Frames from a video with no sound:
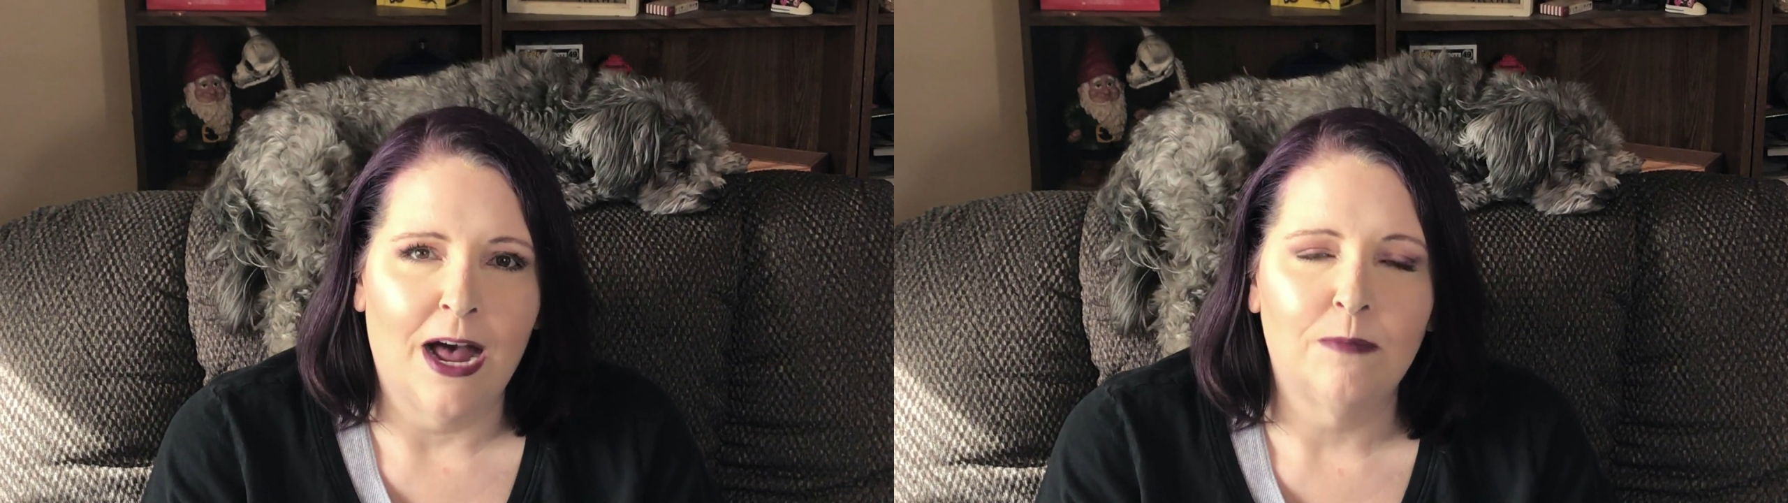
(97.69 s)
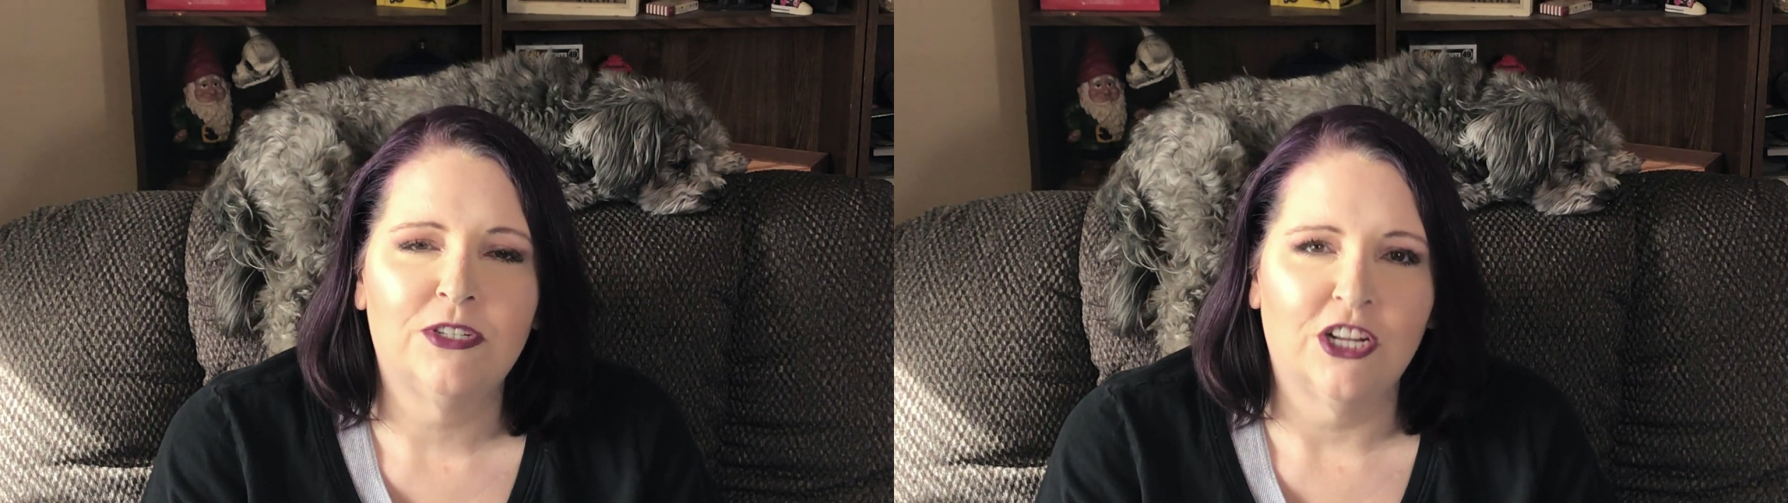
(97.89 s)

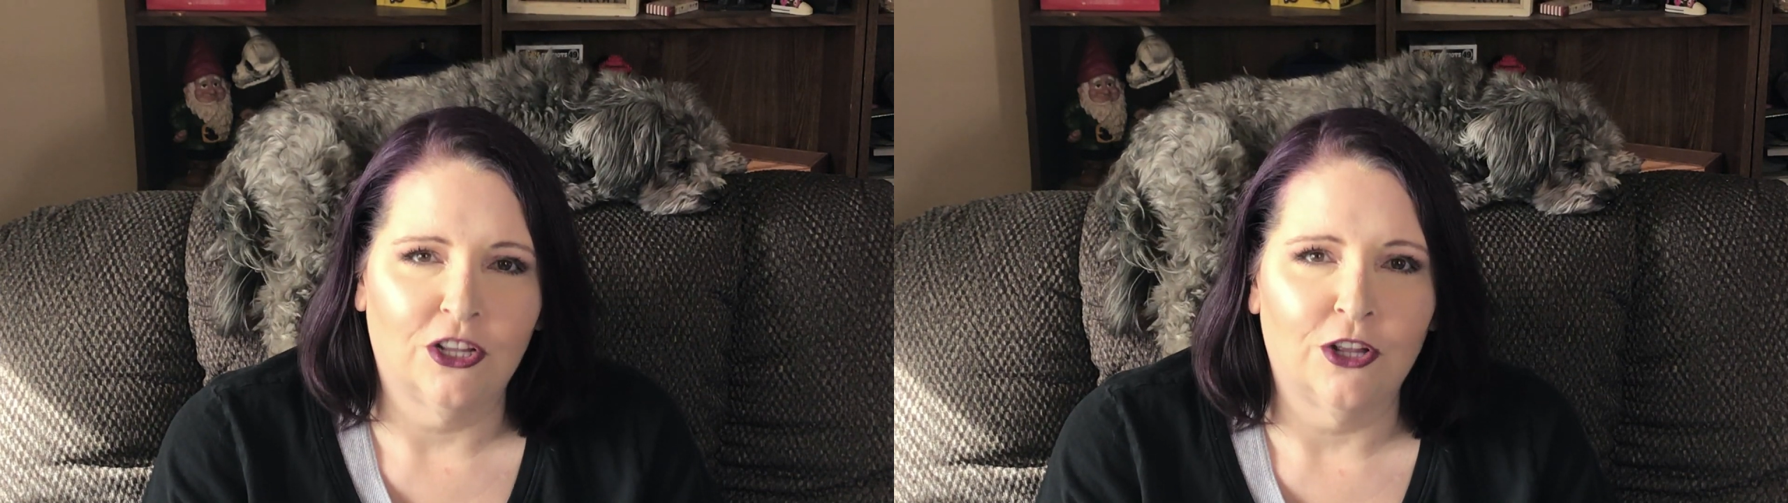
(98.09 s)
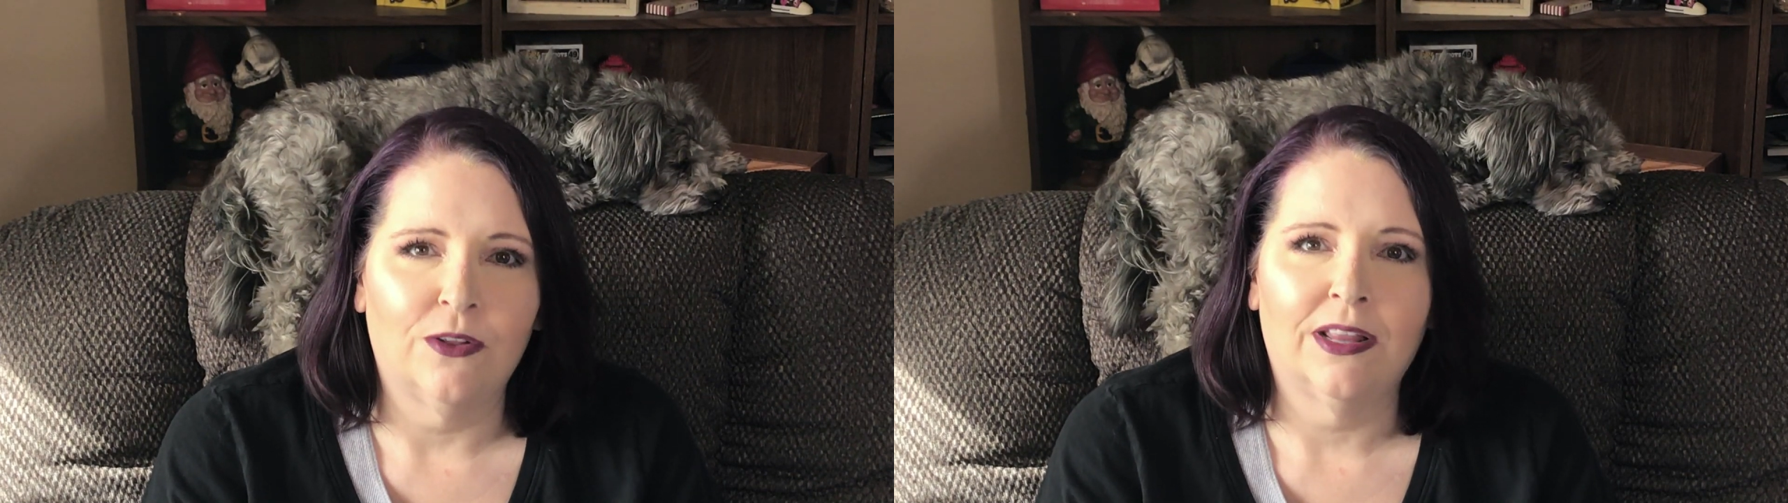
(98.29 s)

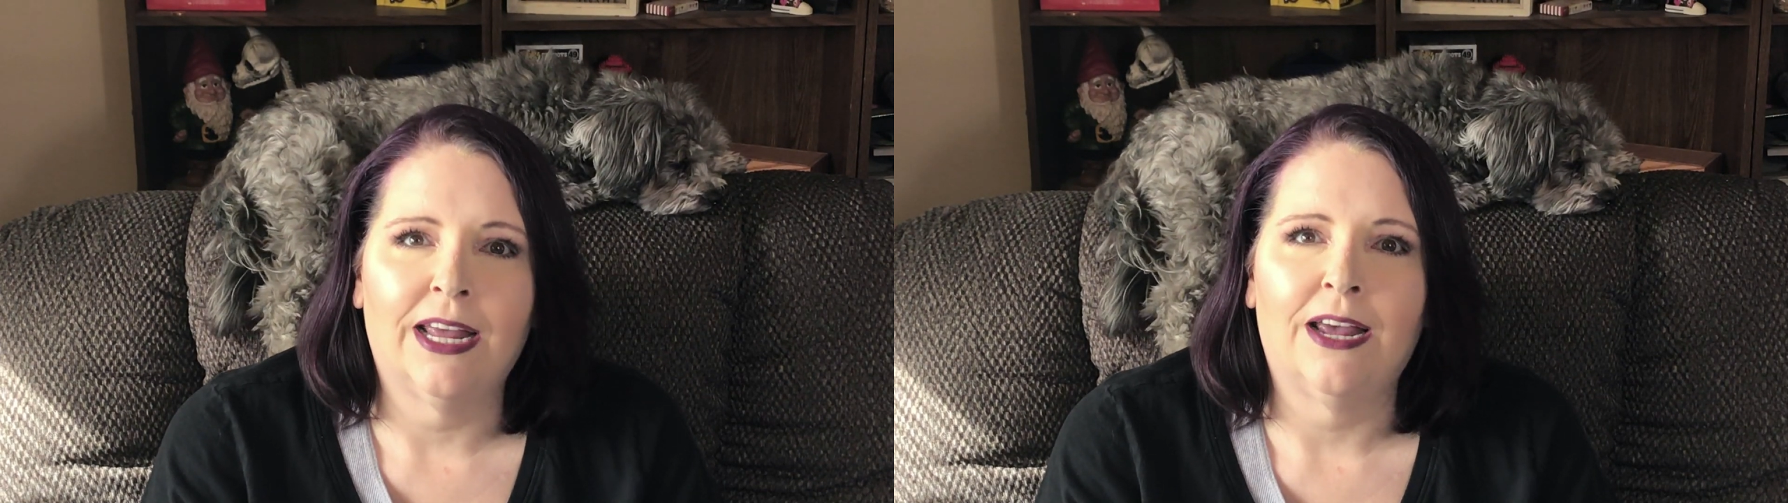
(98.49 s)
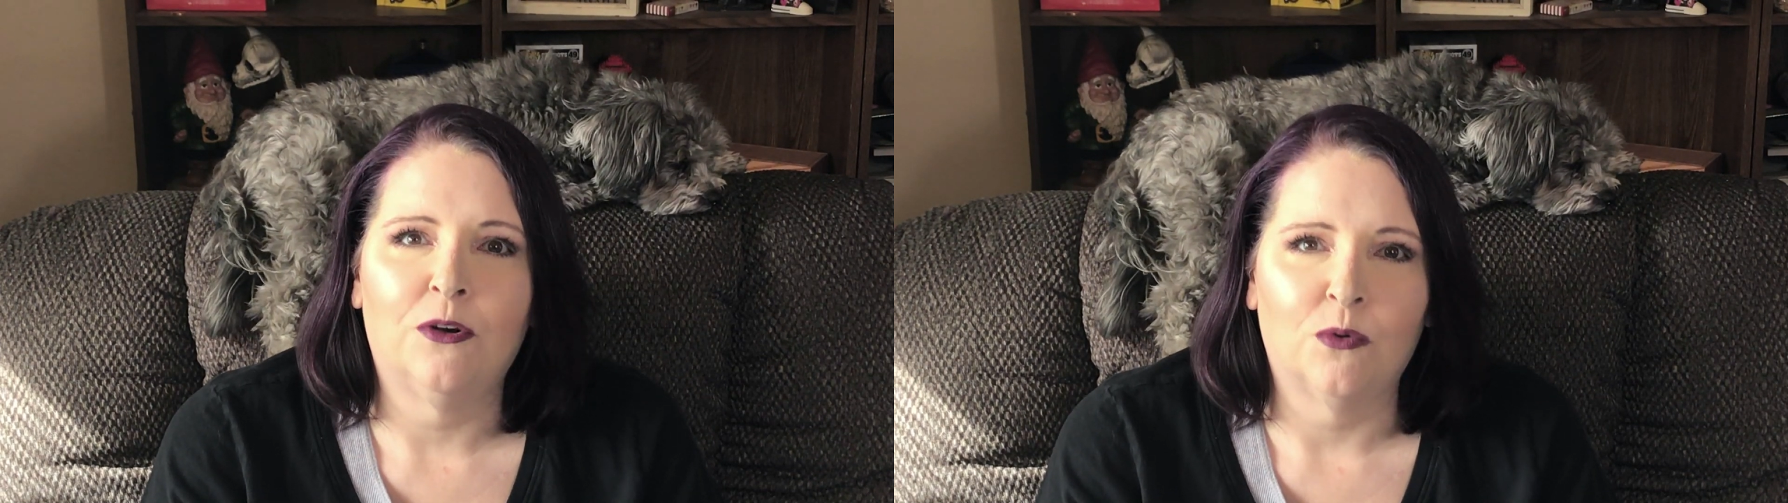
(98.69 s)

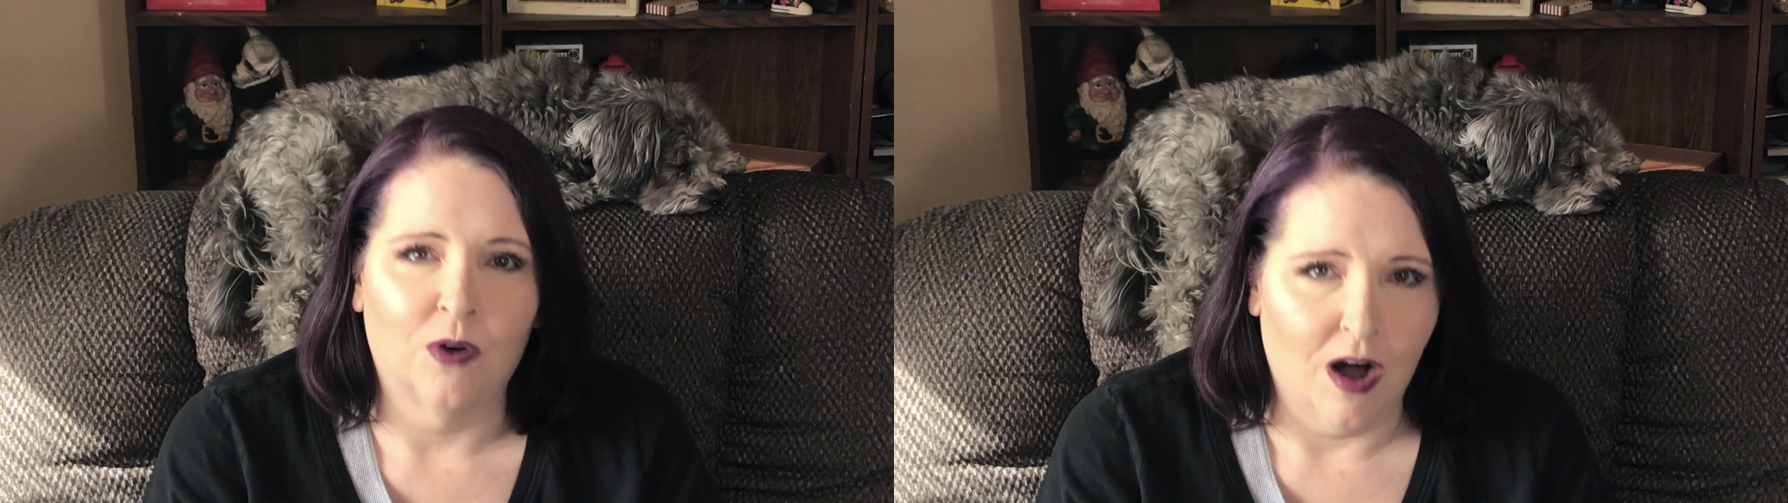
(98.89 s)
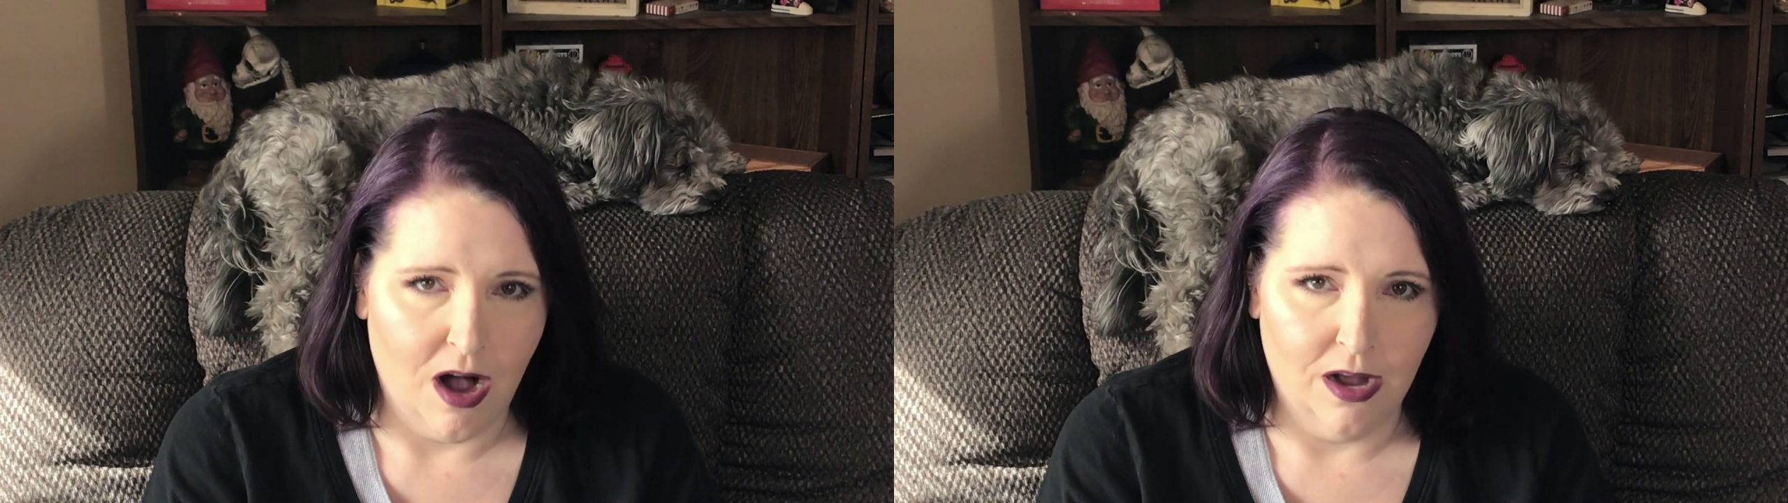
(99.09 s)
absolutely
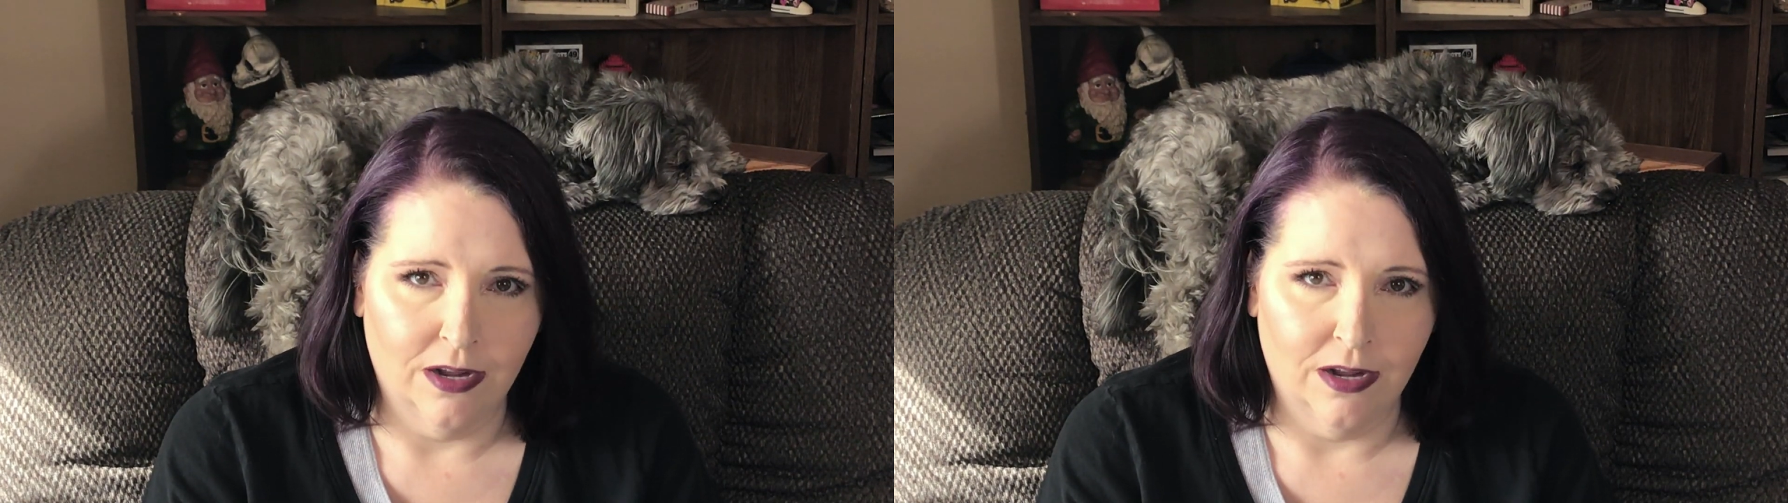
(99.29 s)
wrong.